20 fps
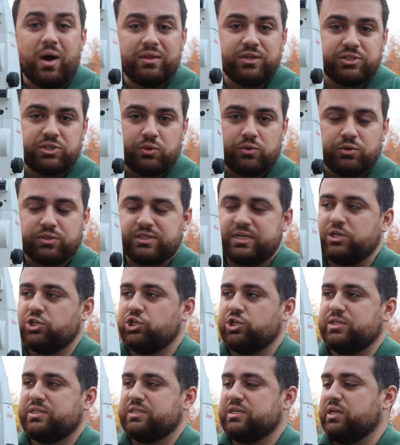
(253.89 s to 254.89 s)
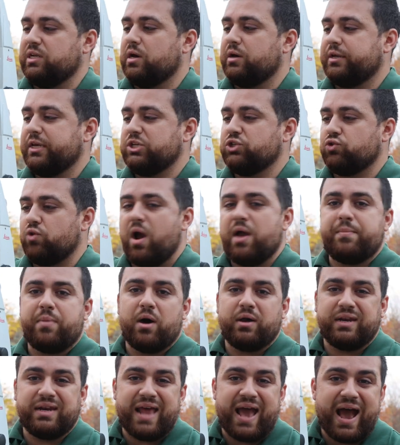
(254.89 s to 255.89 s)
While the total station is sitting on a
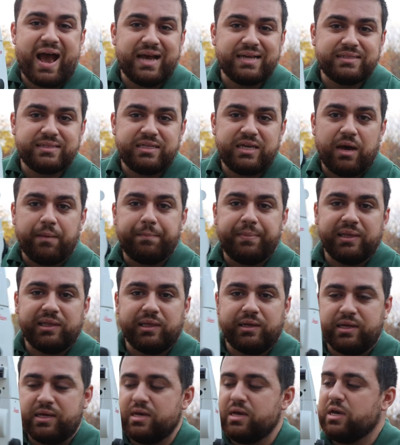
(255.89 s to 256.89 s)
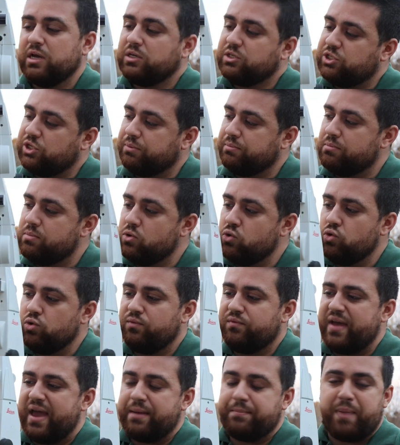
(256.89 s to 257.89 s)
tripod, it has the ability to
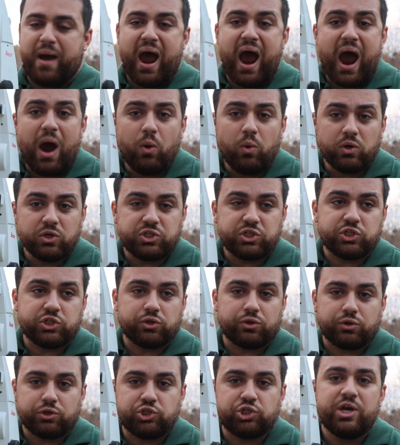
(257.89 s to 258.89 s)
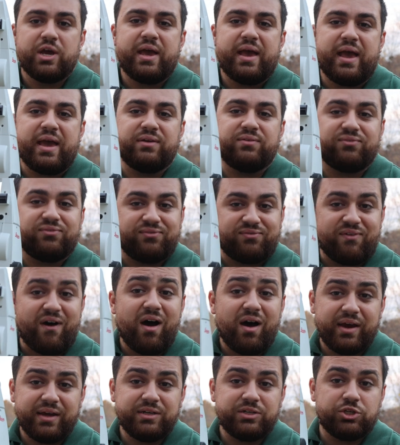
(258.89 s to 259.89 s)
move and power search and
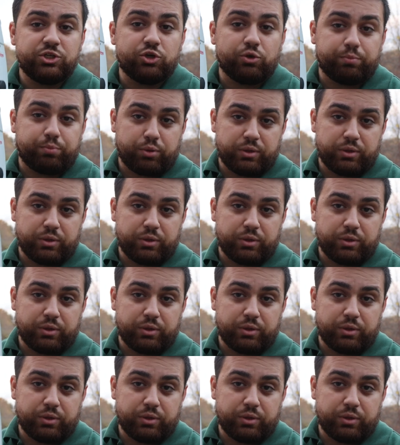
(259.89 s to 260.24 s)
find your